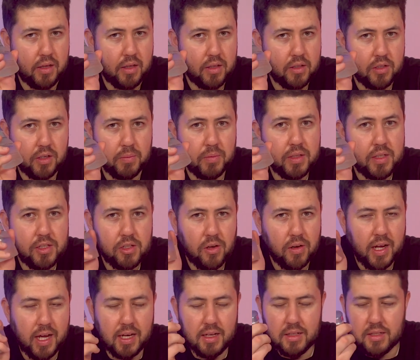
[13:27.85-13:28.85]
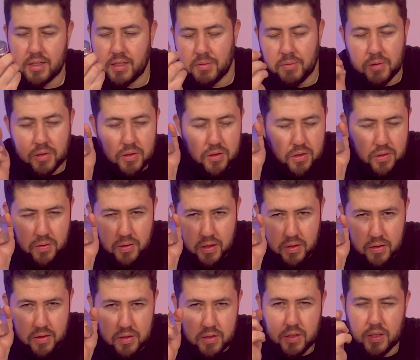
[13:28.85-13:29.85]
some of these are kind of similar to
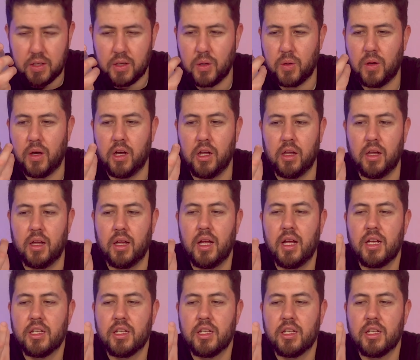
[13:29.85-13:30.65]
others, you know.